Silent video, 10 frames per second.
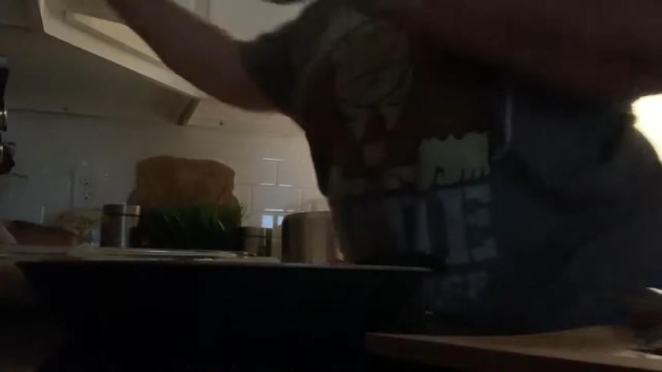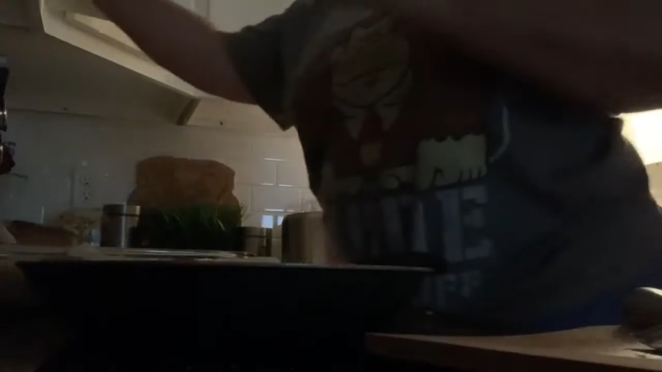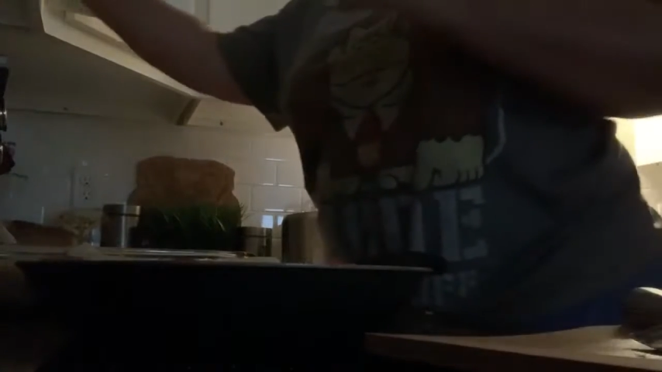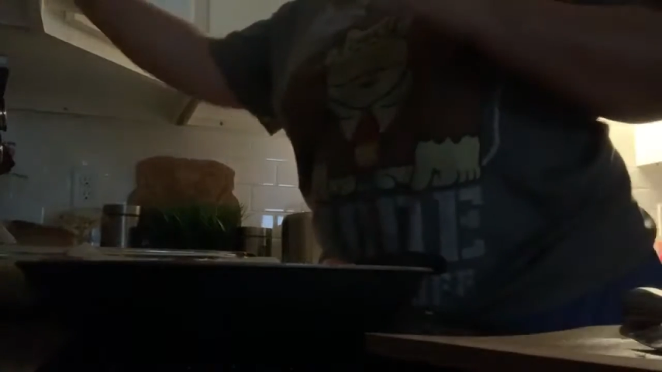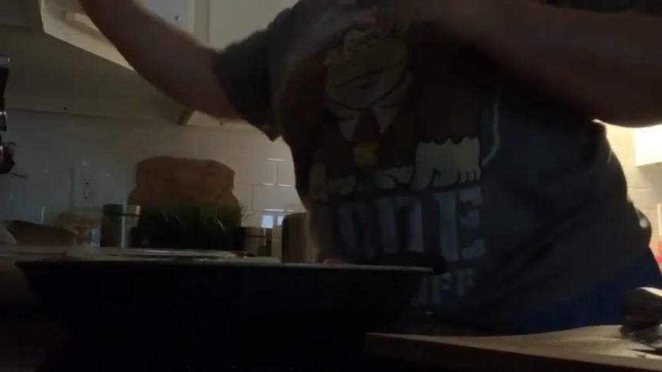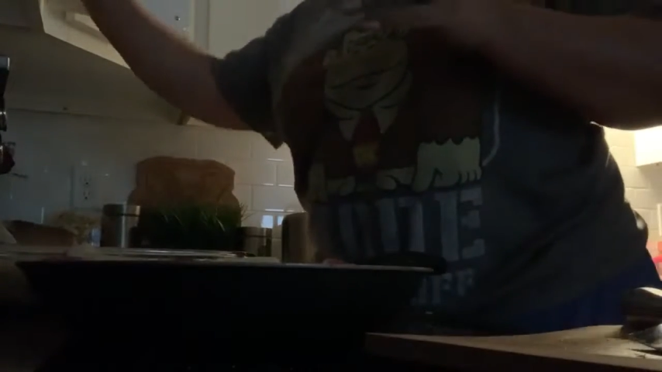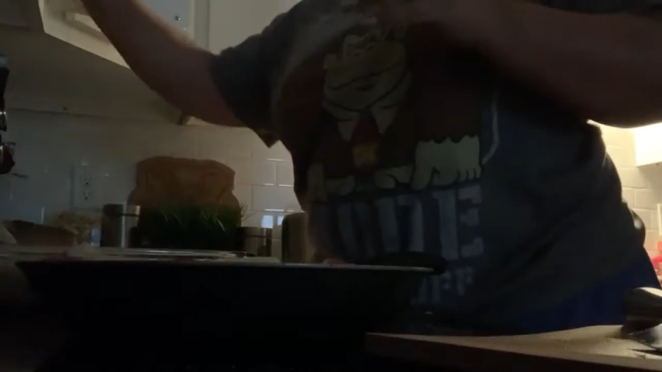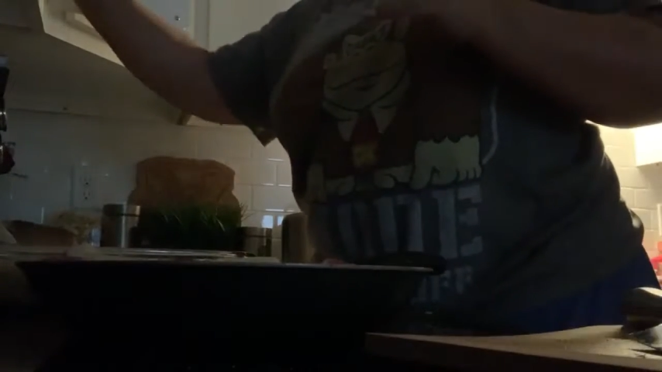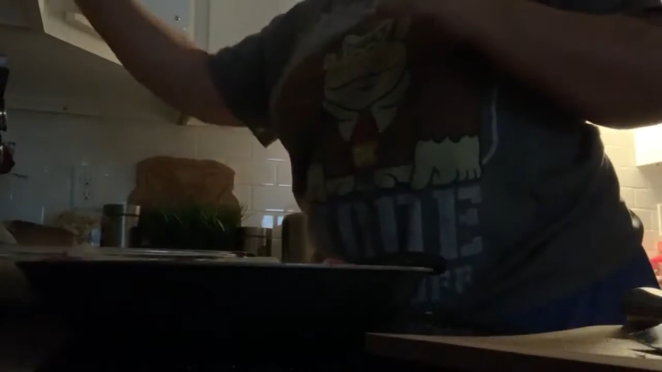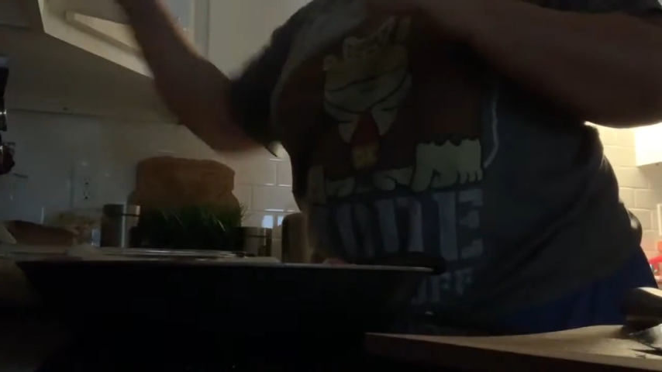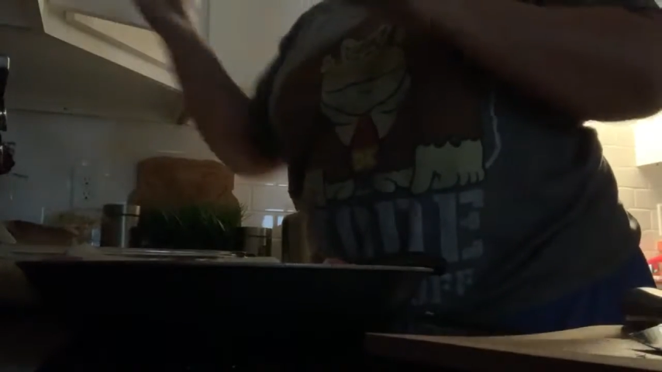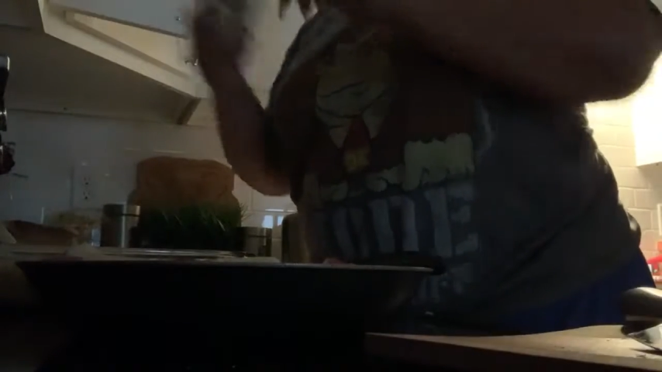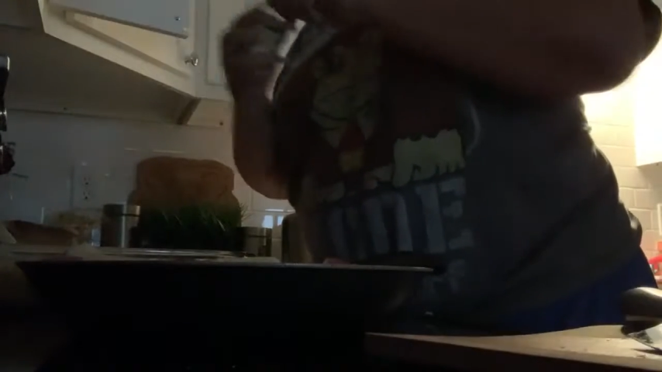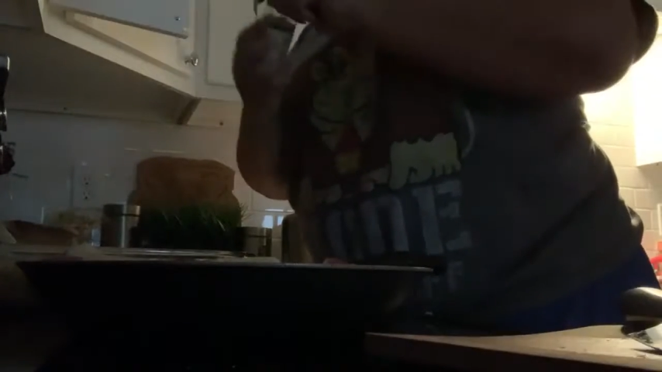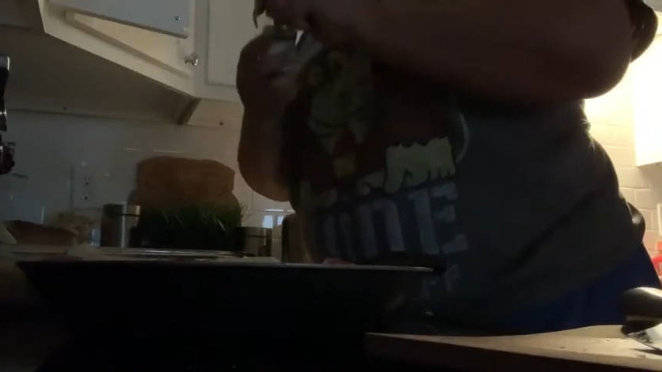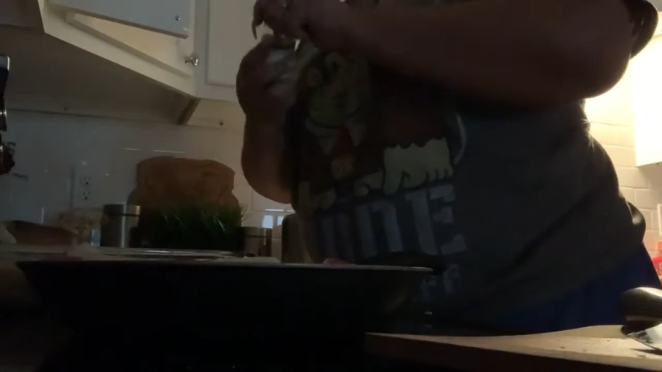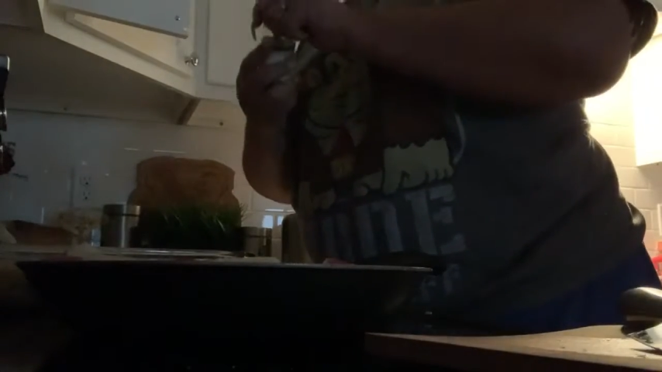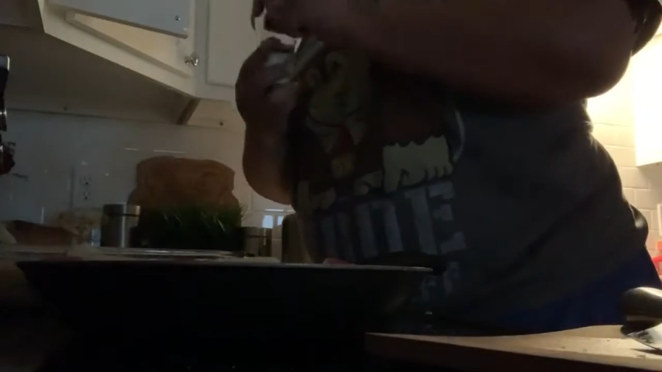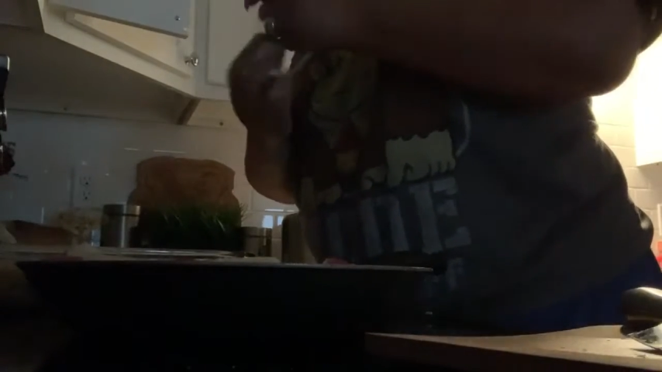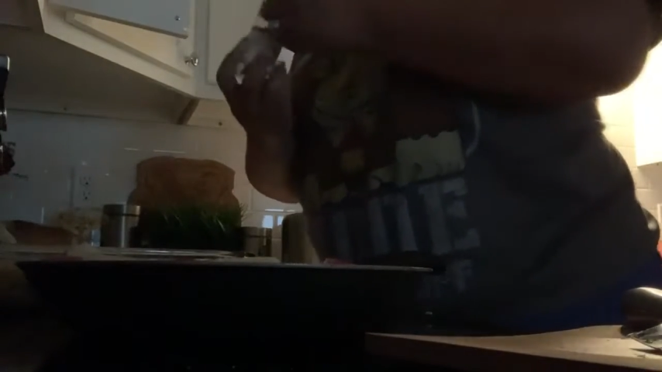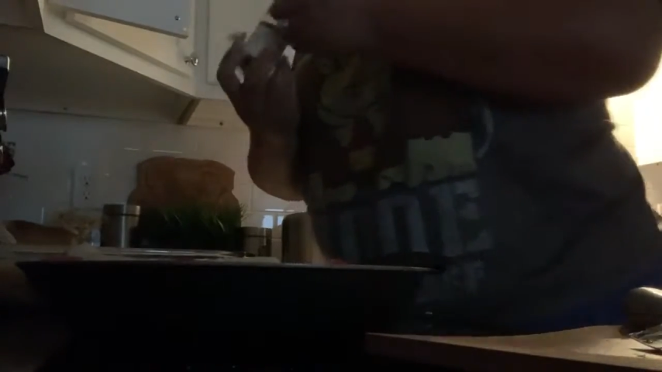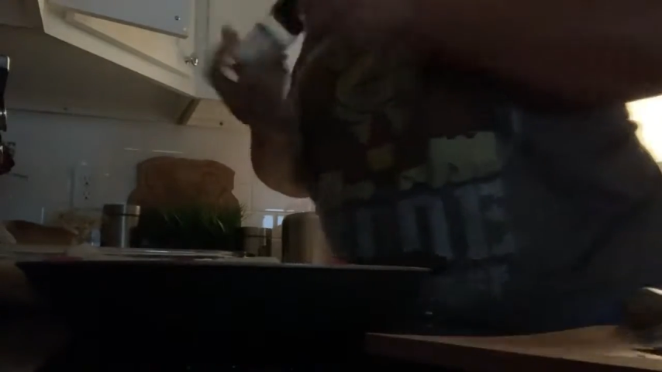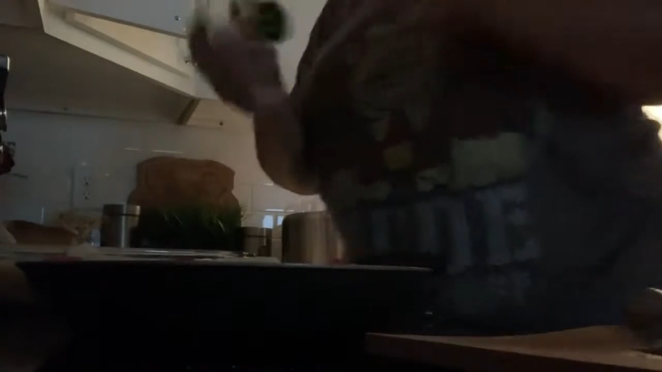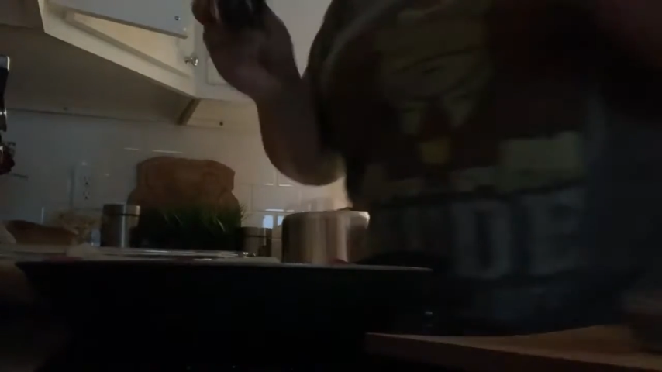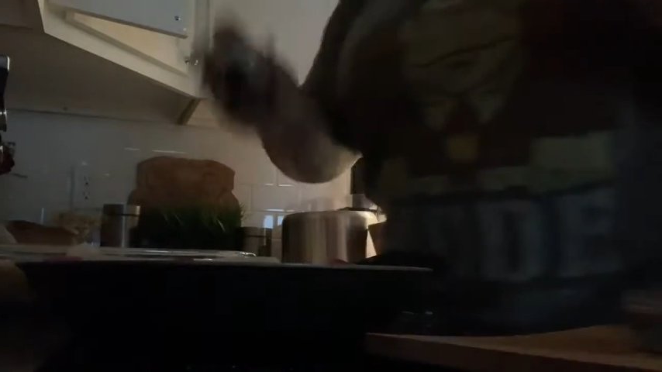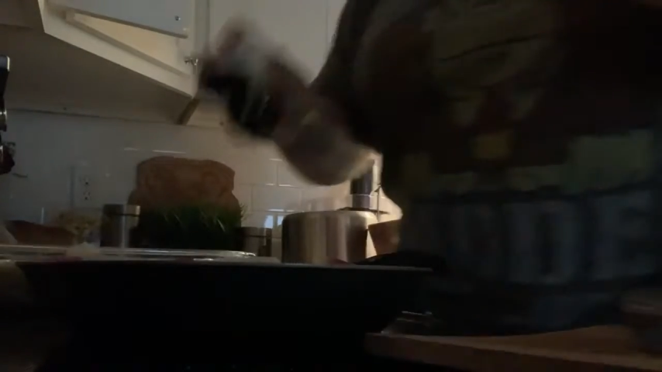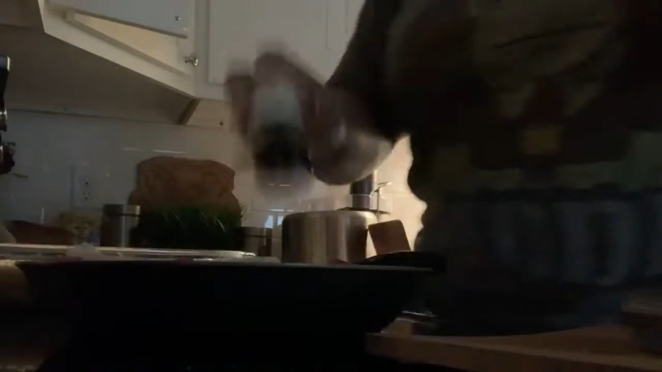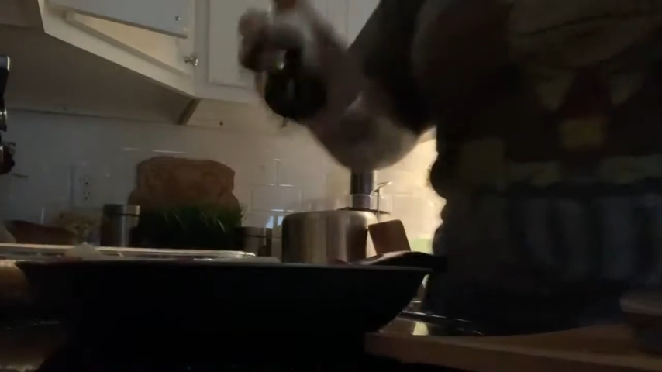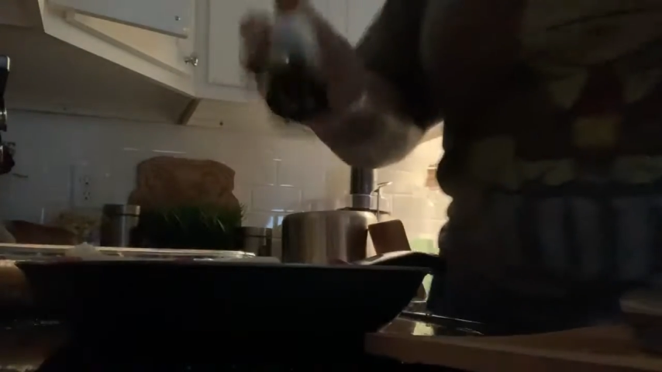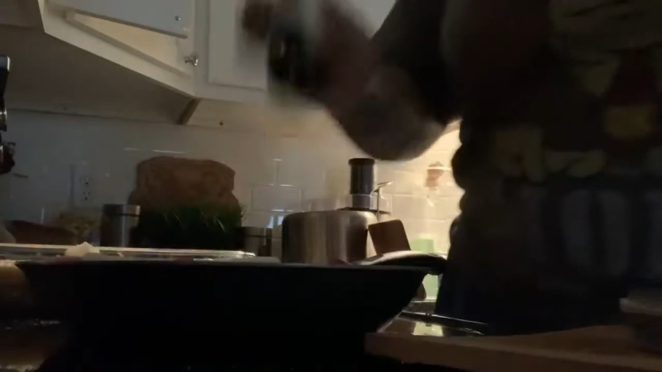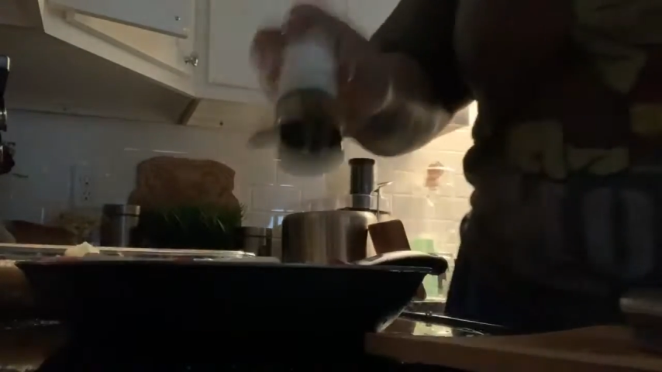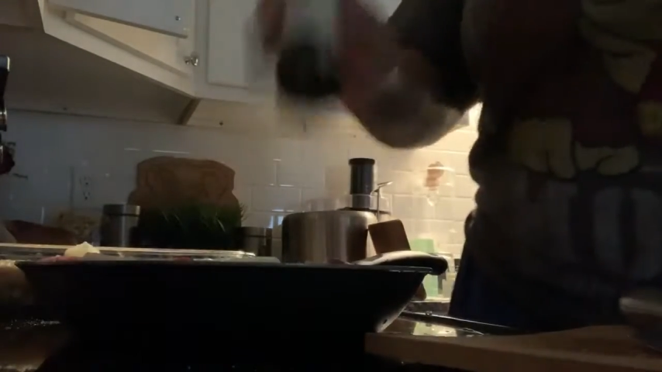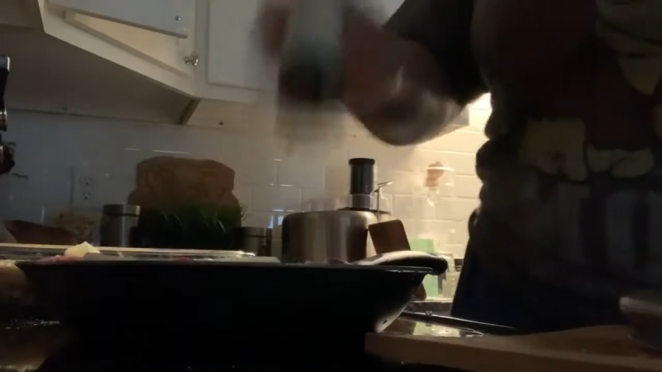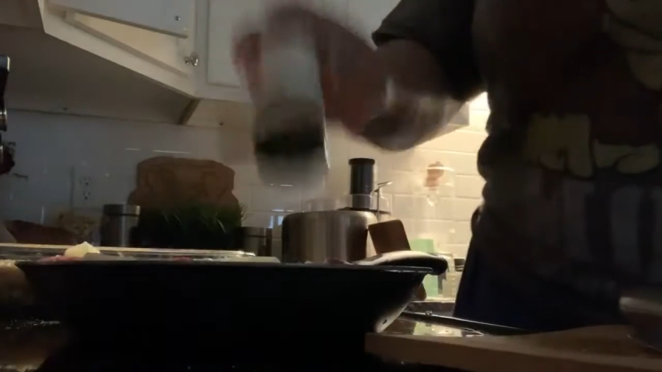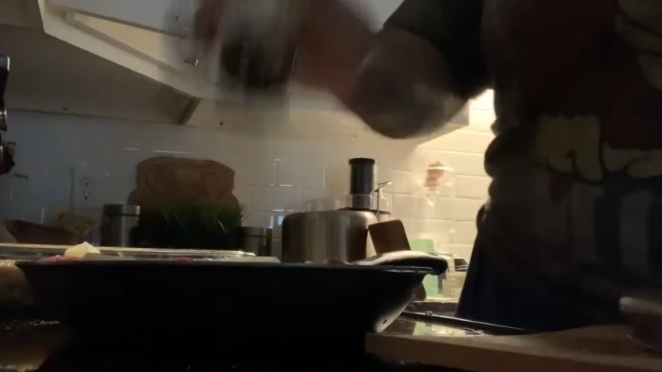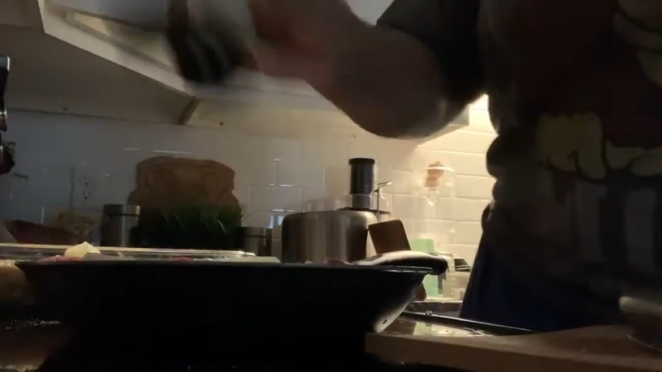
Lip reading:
[unreadable: no face in view]